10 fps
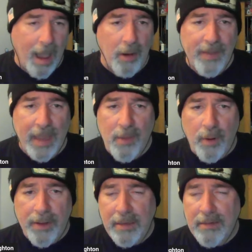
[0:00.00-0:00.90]
I don't think
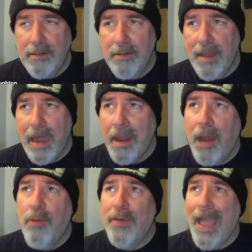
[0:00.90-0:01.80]
anybody can, and
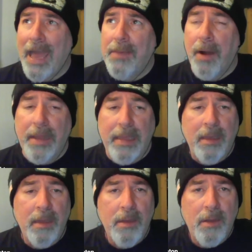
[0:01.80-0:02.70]
I don't think
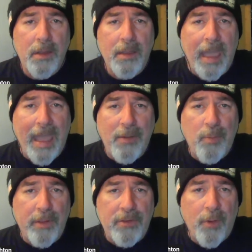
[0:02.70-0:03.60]
anybody can,
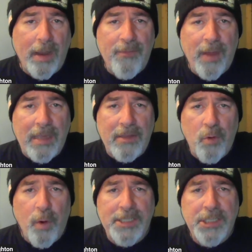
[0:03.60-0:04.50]
with a straight face,
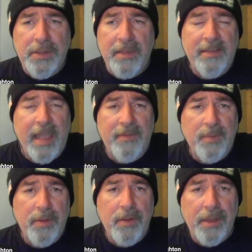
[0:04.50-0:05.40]
question the staff's
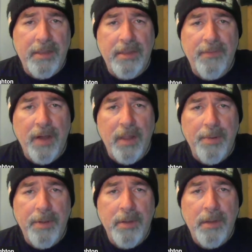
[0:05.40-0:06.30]
ability to